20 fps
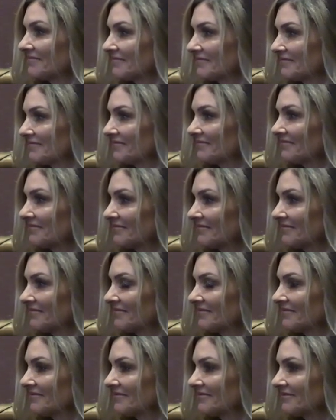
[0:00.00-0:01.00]

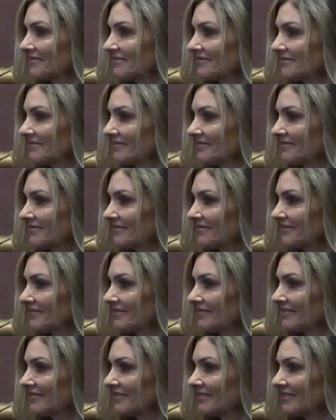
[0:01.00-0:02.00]

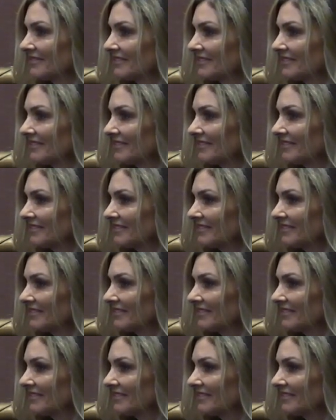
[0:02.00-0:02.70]
[no speech]